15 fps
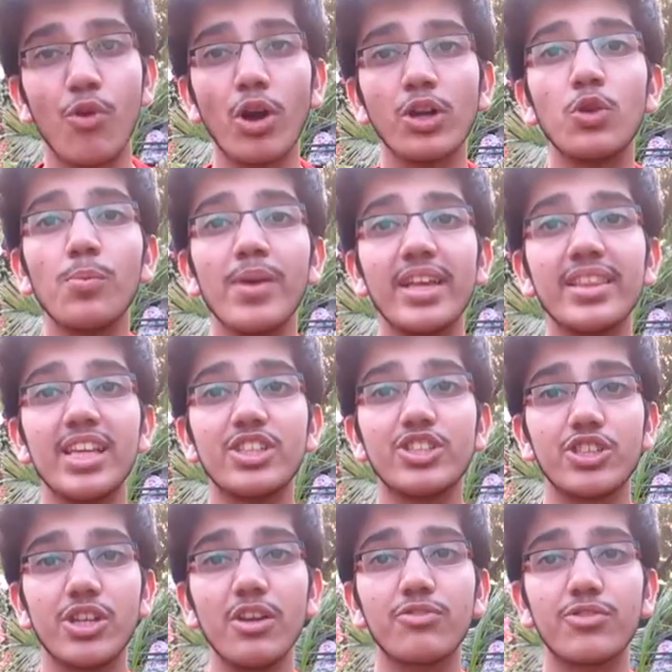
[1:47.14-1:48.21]
want to make these
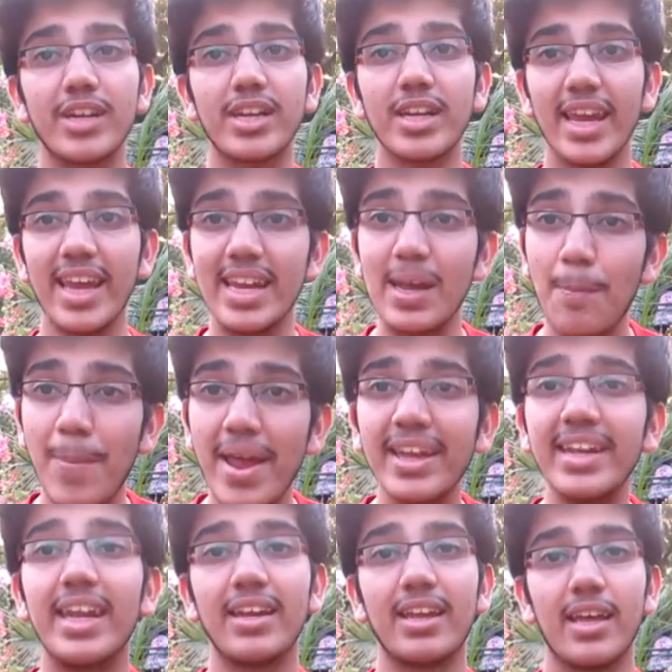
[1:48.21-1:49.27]
children
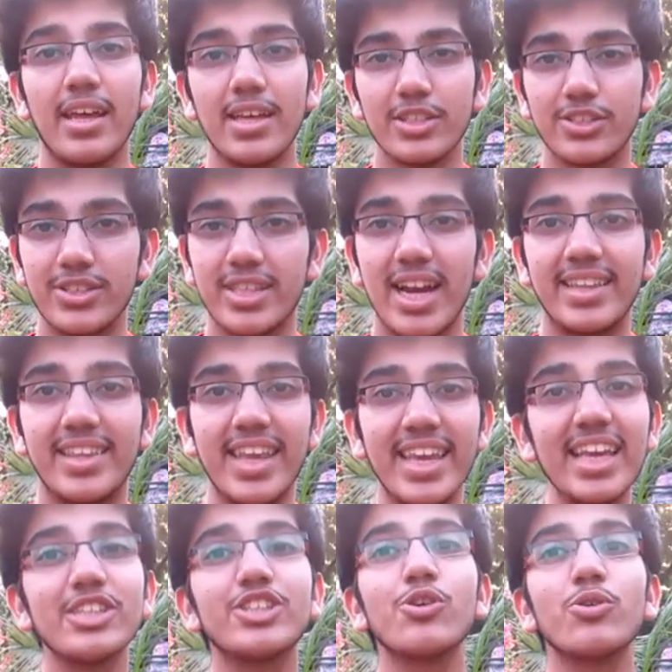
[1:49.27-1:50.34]
independent so that they
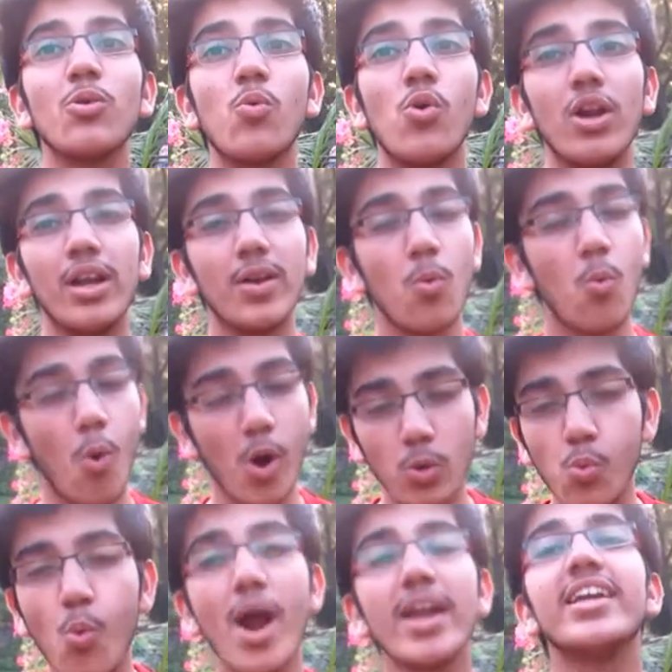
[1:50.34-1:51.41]
can show the world what
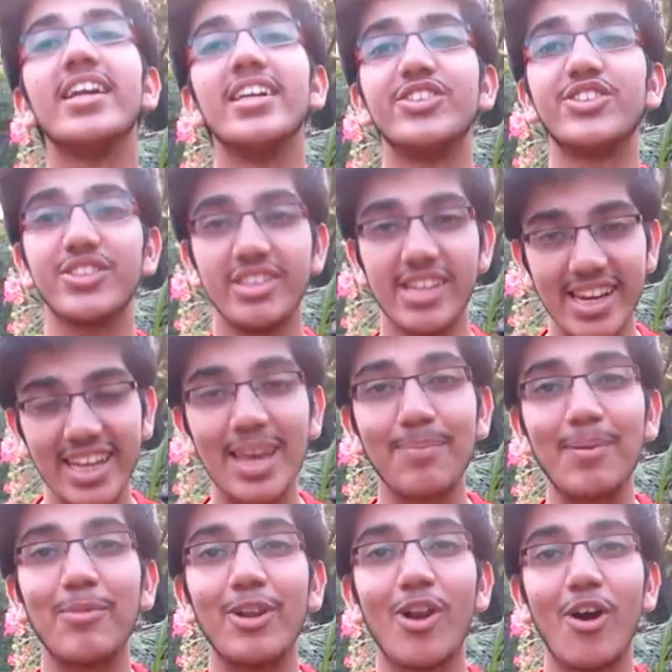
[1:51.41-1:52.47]
wonders they're
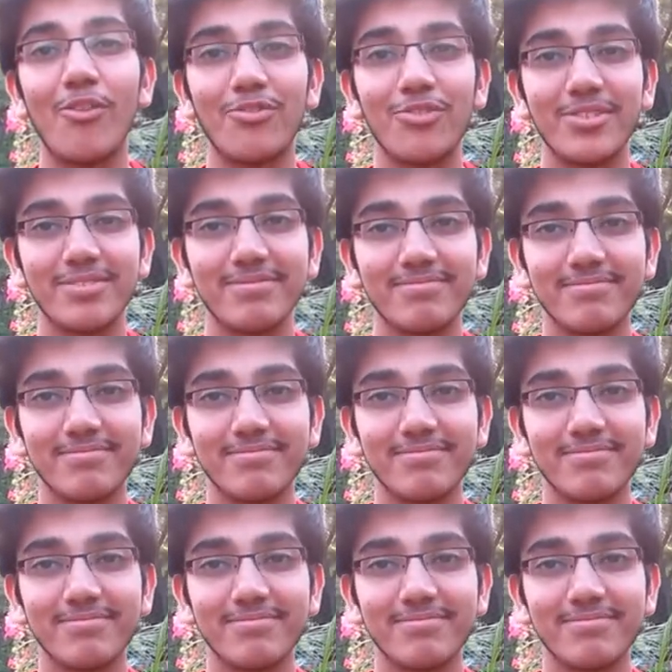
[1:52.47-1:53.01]
capable of.